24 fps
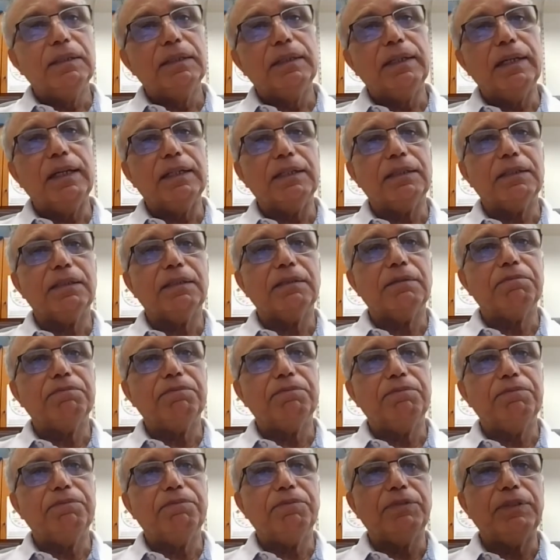takes
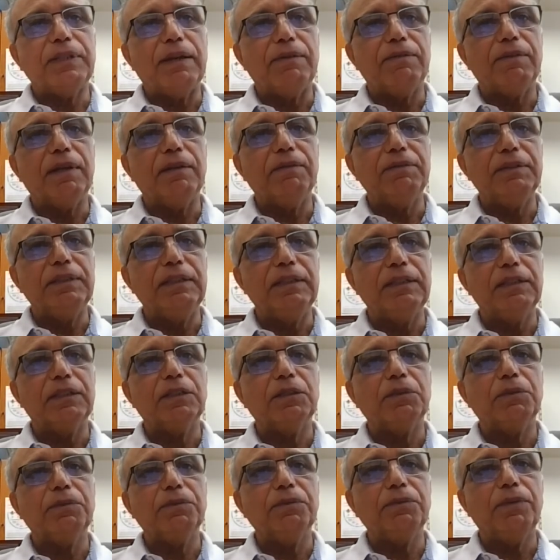several
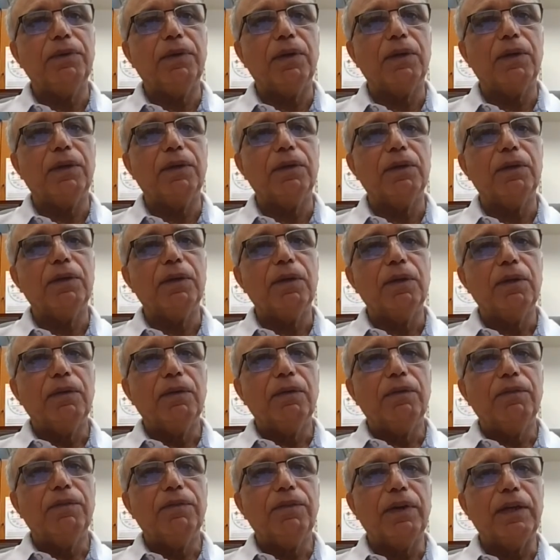weeks for,
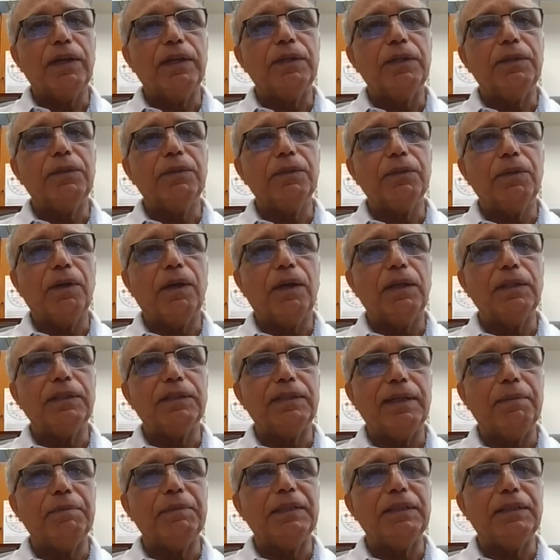for it to
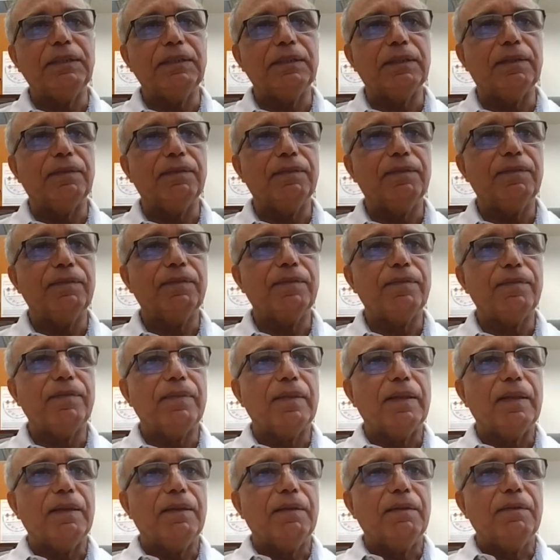cause remission.
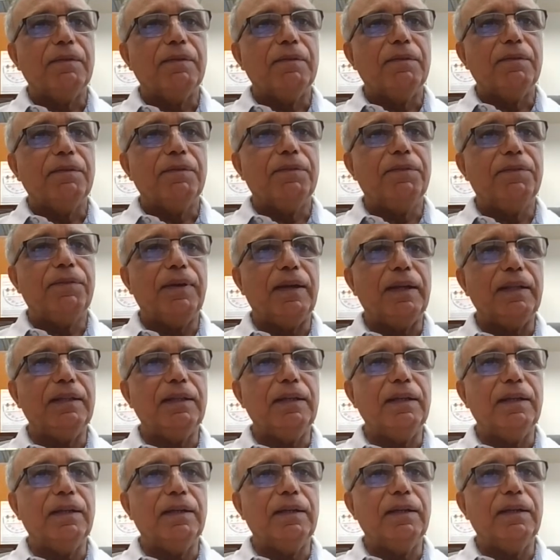
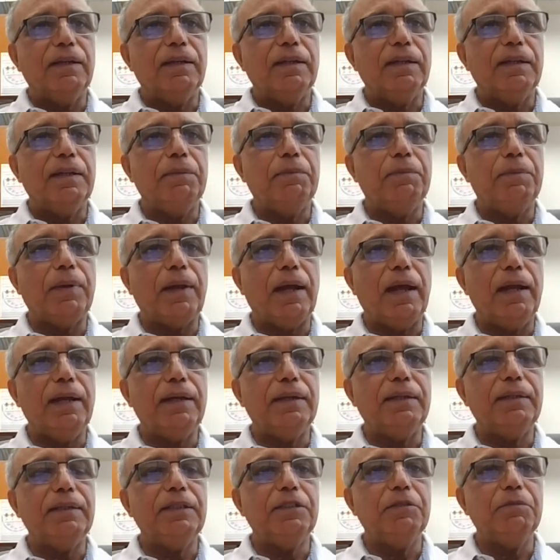Further, a prior
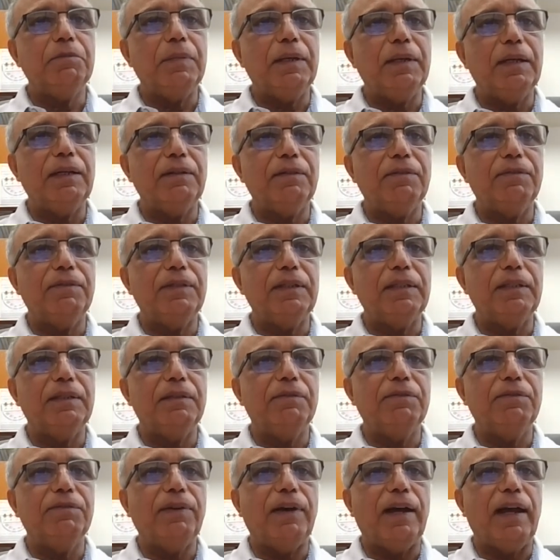treatment with
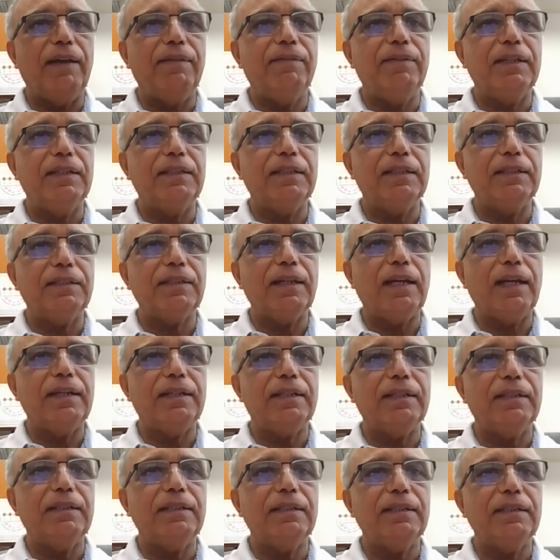five
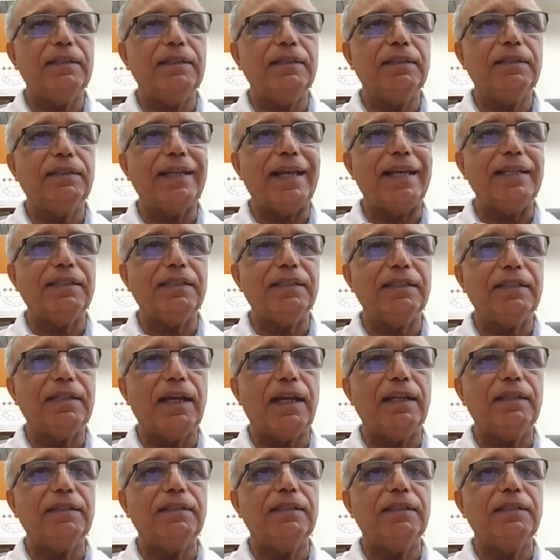azacitidine
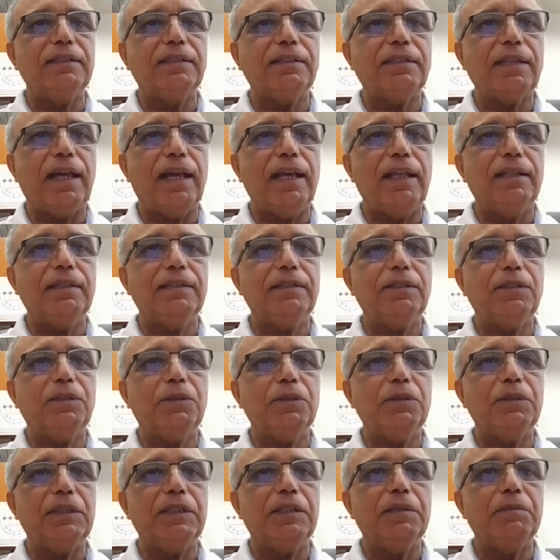sensitizes cells
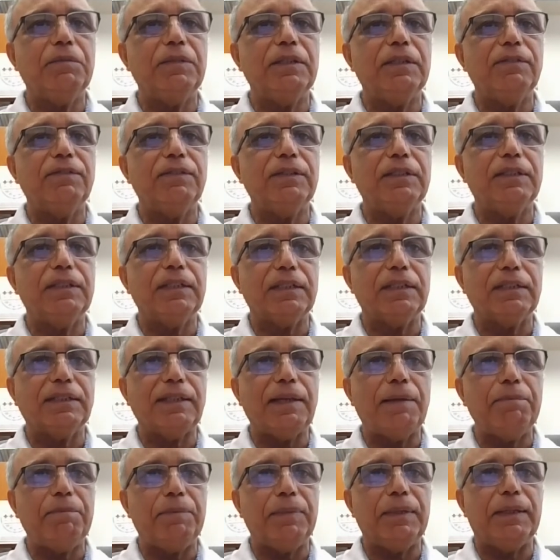to inhibit with
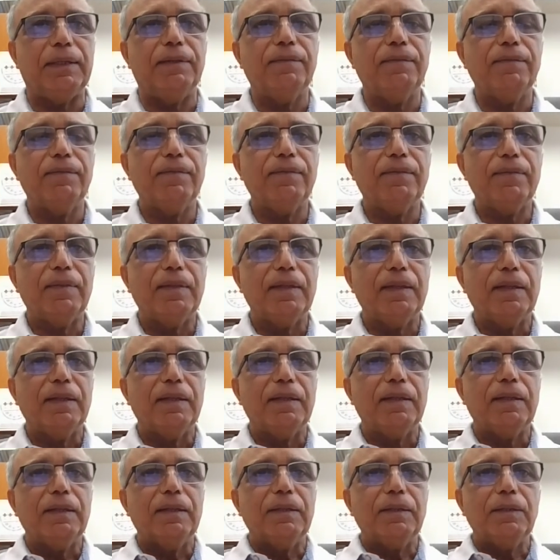six M P.
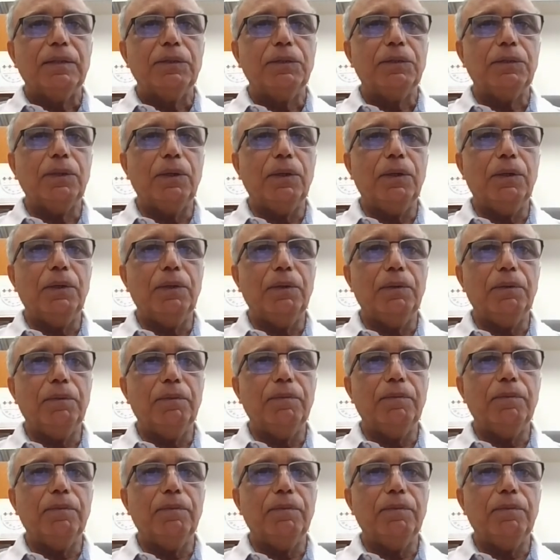So